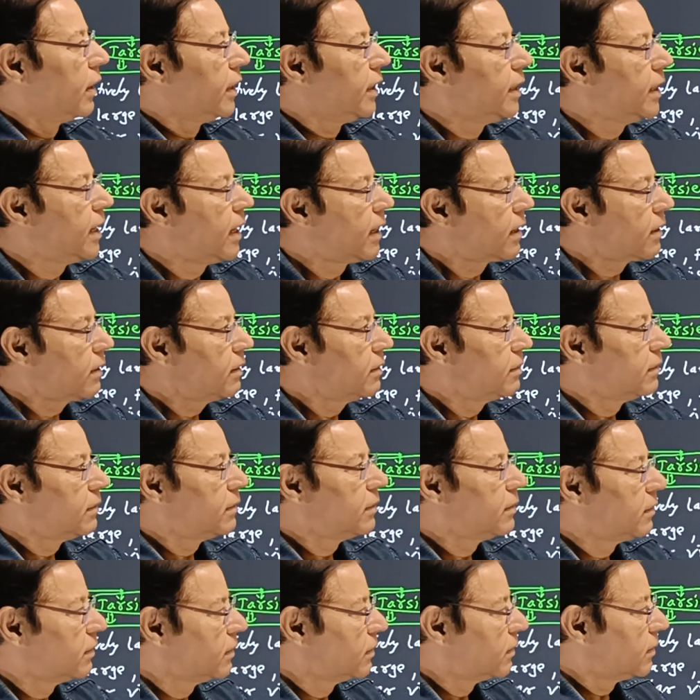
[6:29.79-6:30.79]
Here,
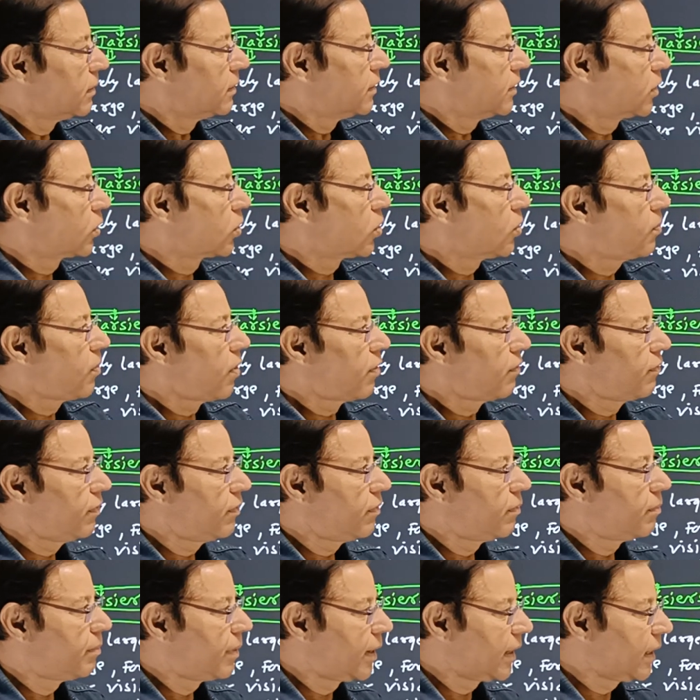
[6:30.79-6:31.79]
the group of
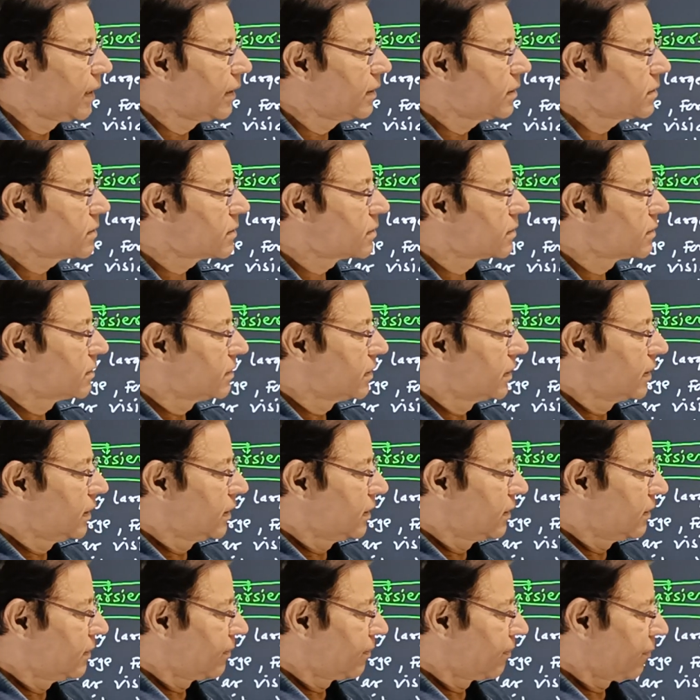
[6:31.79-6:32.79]
monkeys,
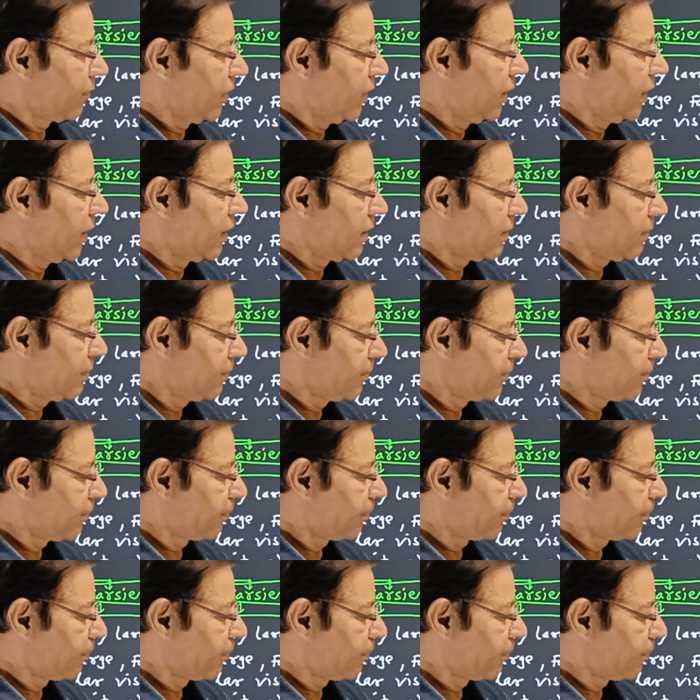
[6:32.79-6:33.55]
here,